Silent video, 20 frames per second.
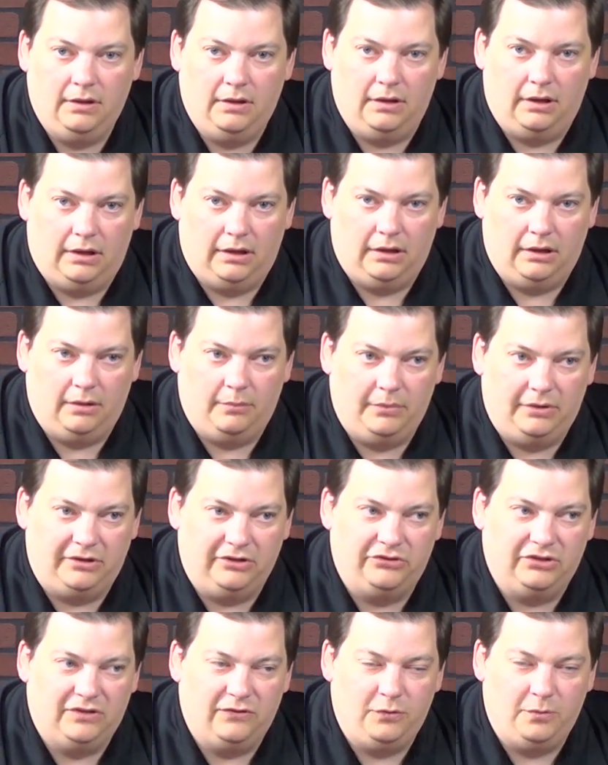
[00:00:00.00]
It
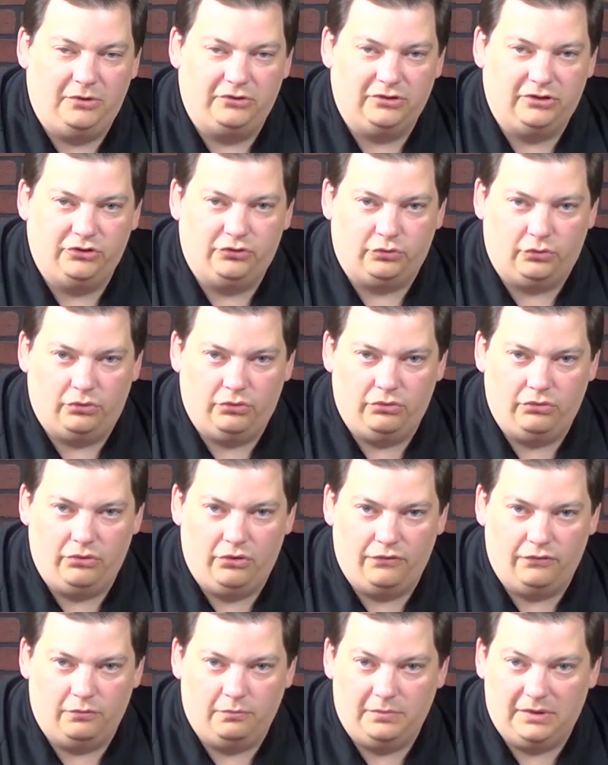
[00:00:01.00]
doesn't give you much control
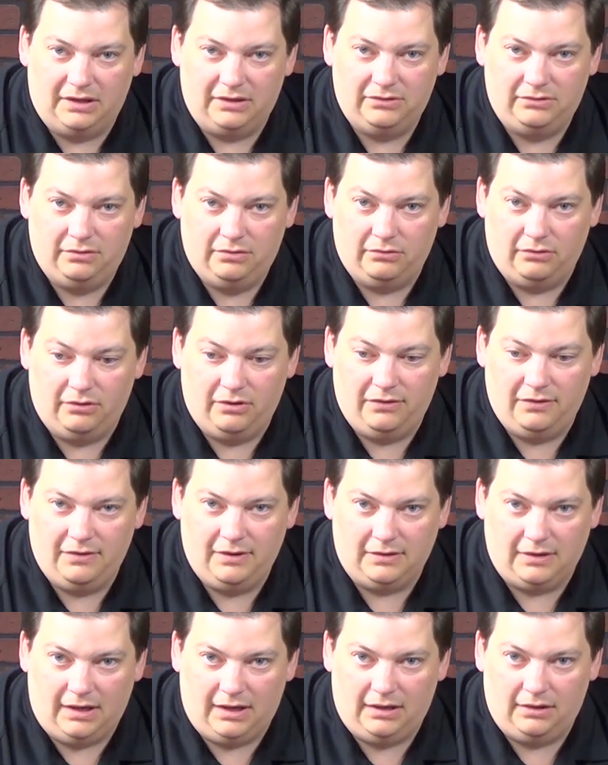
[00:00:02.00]
over mix or anything
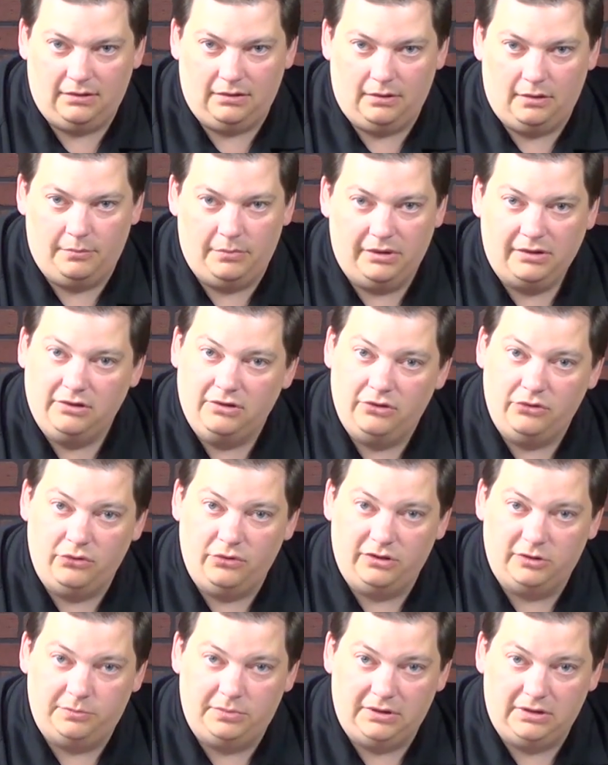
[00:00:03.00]
like that, but no
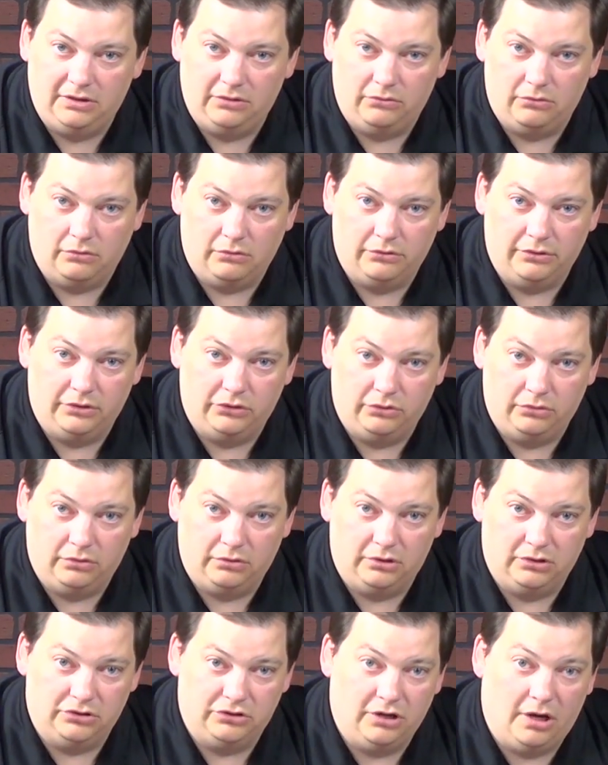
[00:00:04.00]
USB will really do a
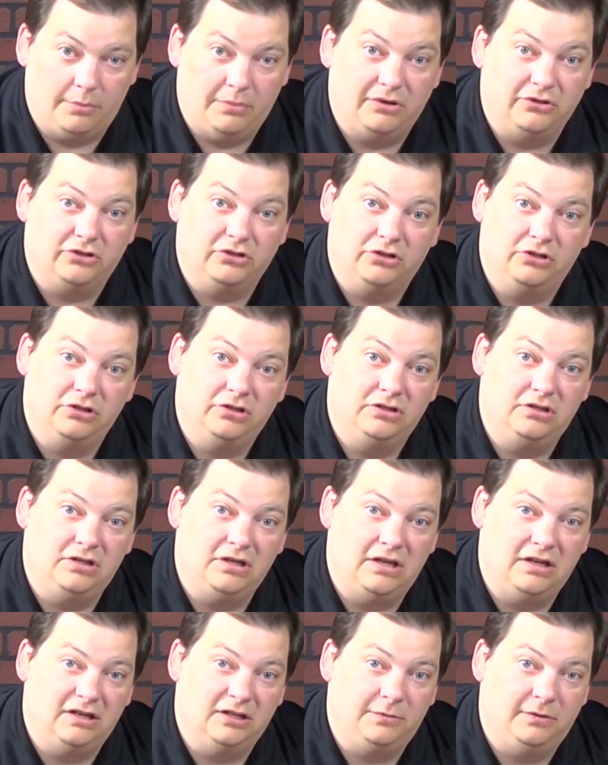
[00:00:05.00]
good job. But it's a good,
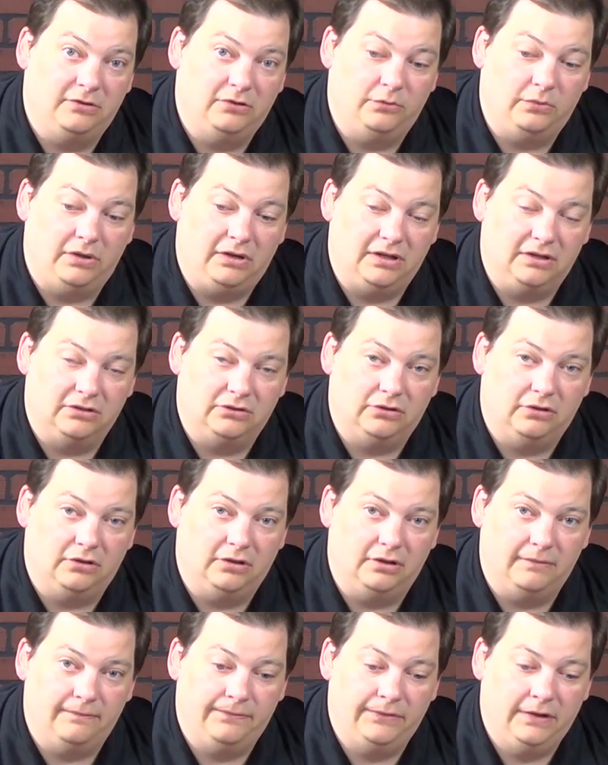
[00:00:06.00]
inexpensive way to get
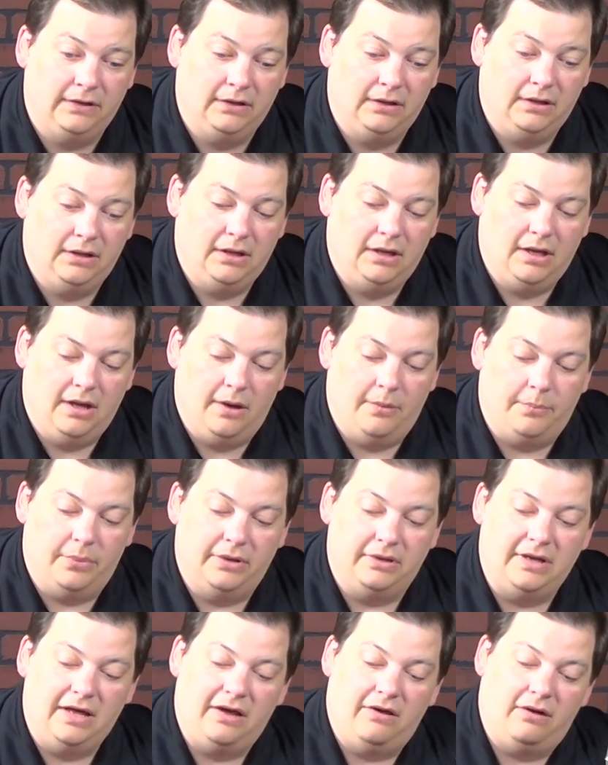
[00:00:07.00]
started.
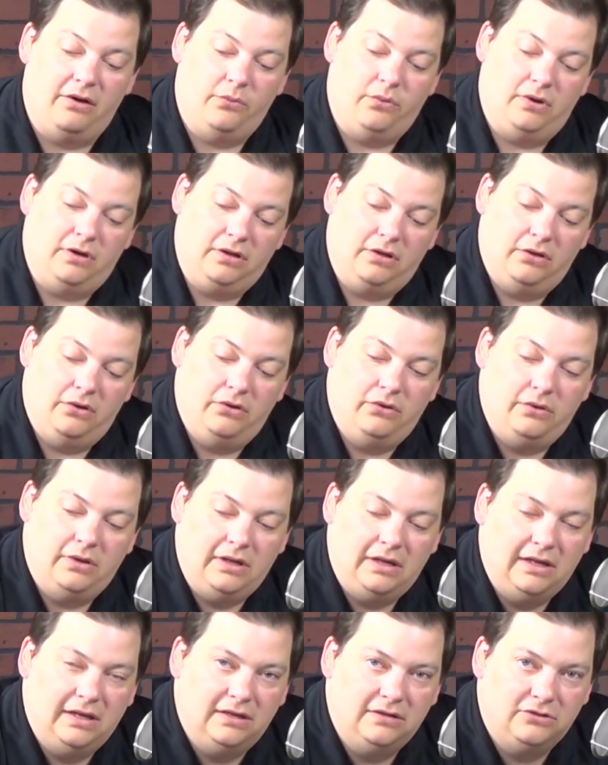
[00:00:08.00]
But now I want to go
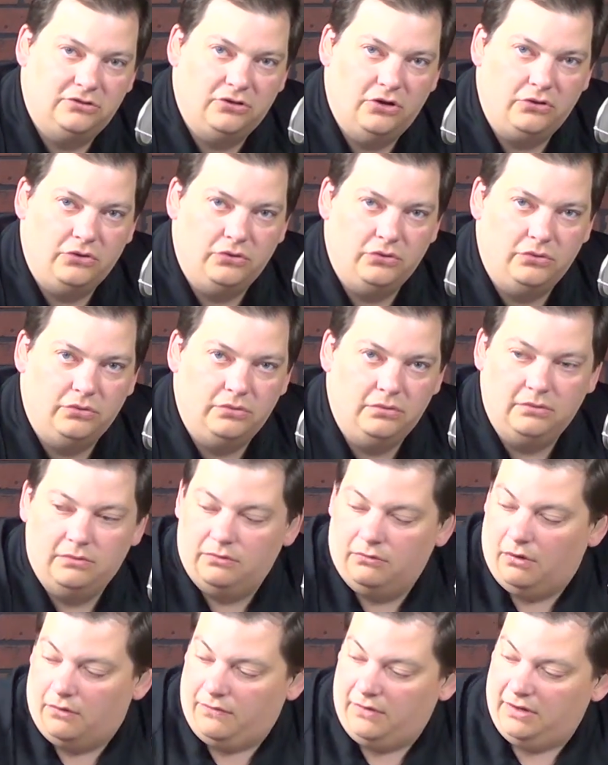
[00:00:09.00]
and show you,
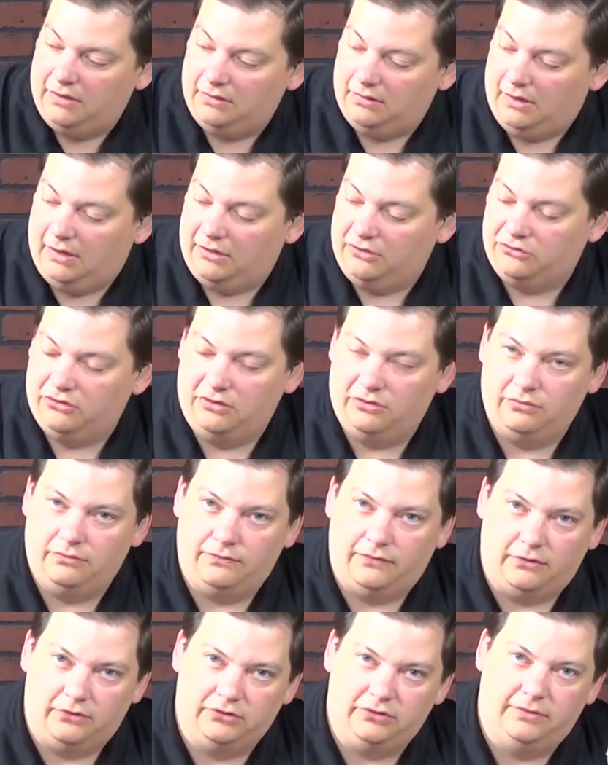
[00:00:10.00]
well, I'm going to show you this one
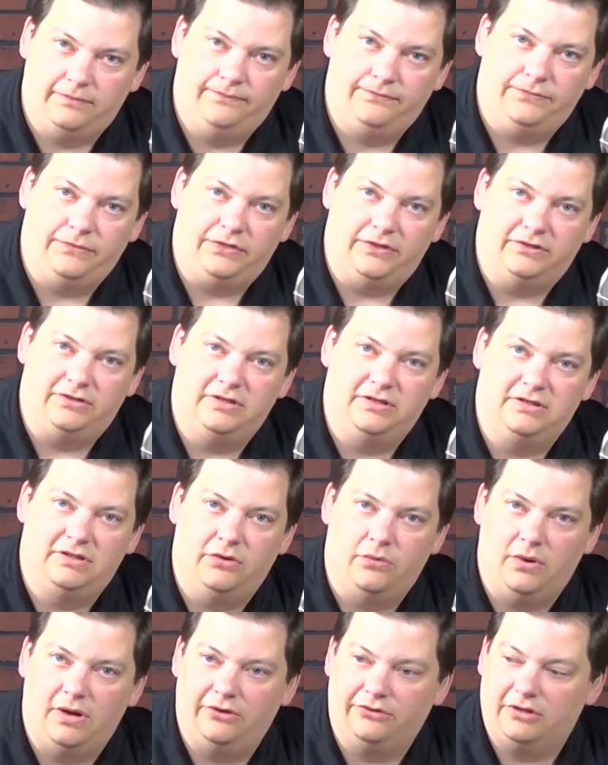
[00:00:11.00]
first. This is the
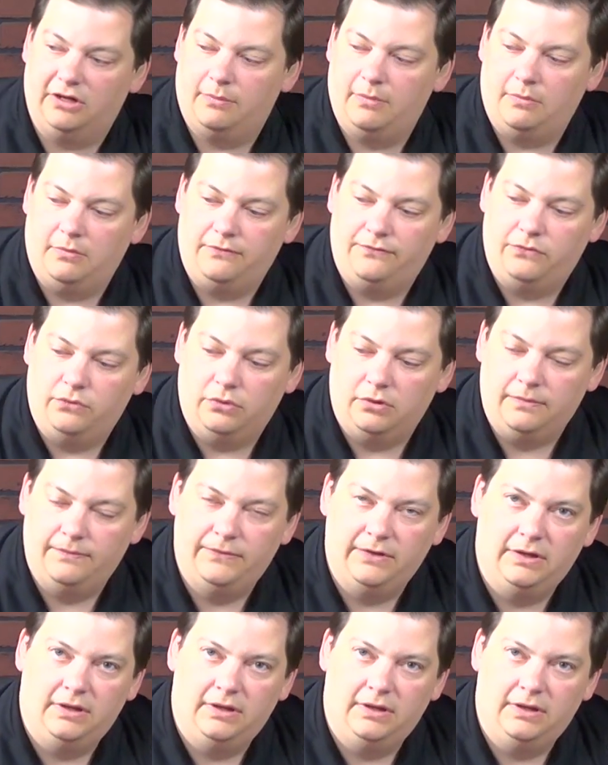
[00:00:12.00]
one I was talking about before.